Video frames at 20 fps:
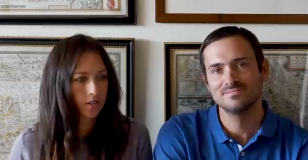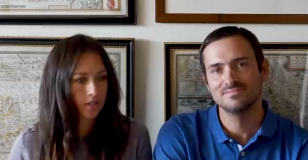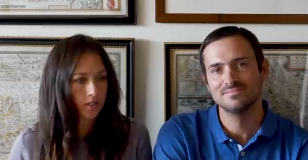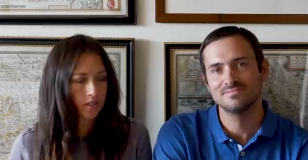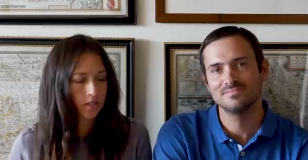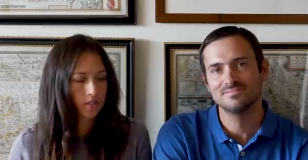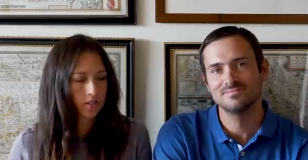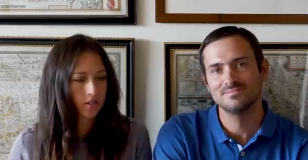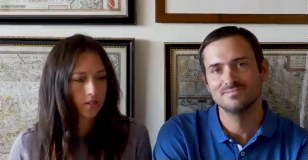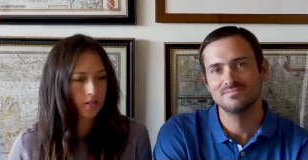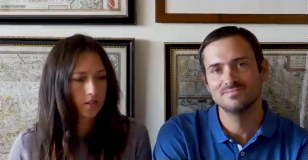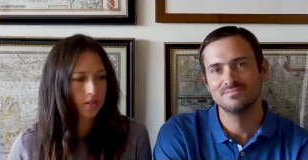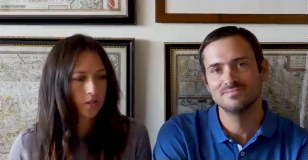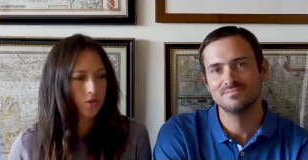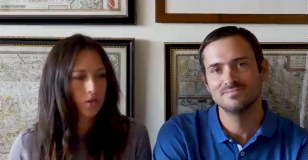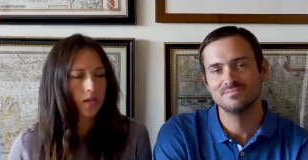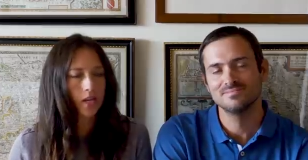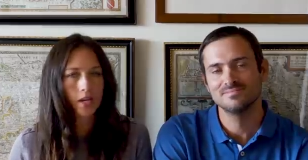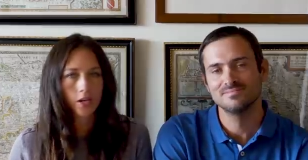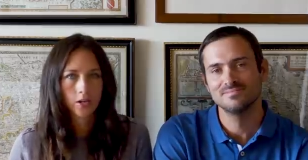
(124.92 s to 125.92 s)
Speaker 1: here in the
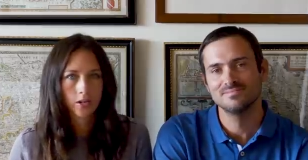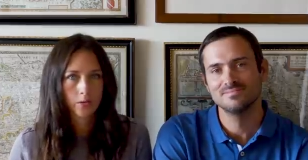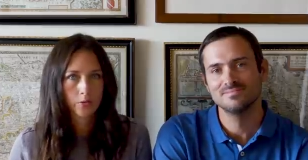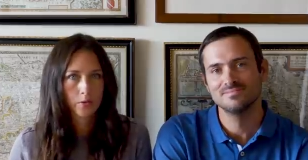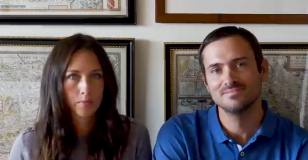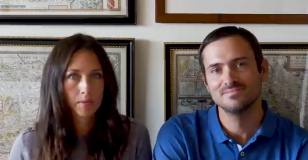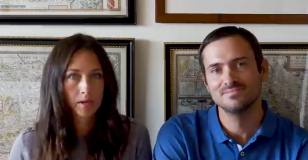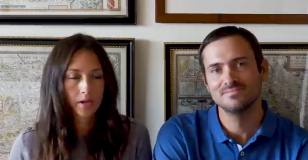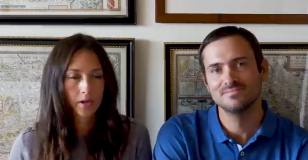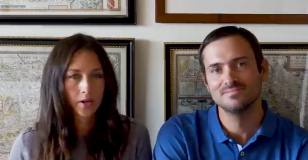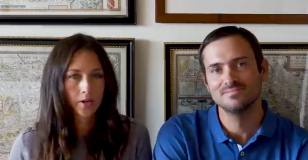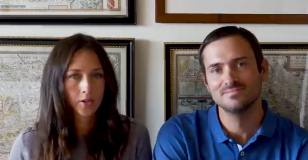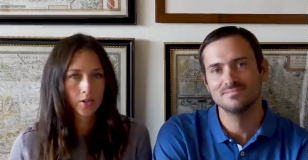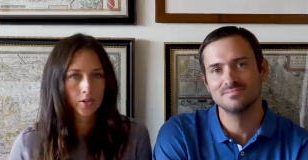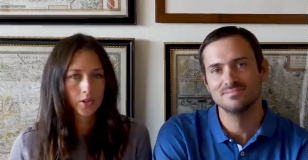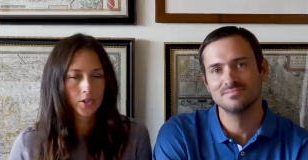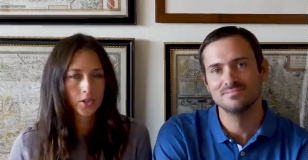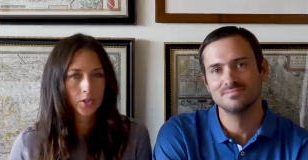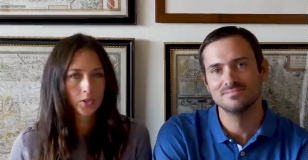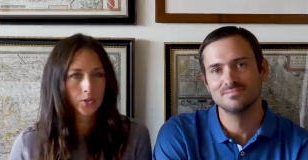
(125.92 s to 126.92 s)
UK, or it would be harder
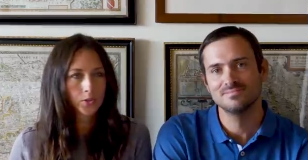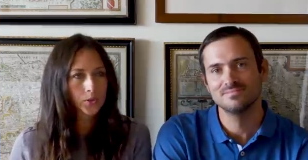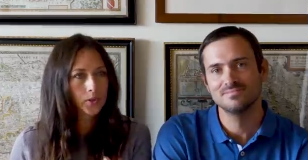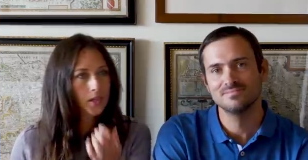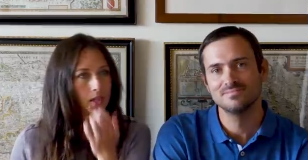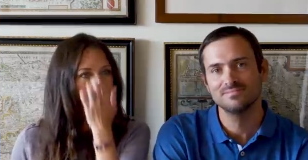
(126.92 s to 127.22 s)
to,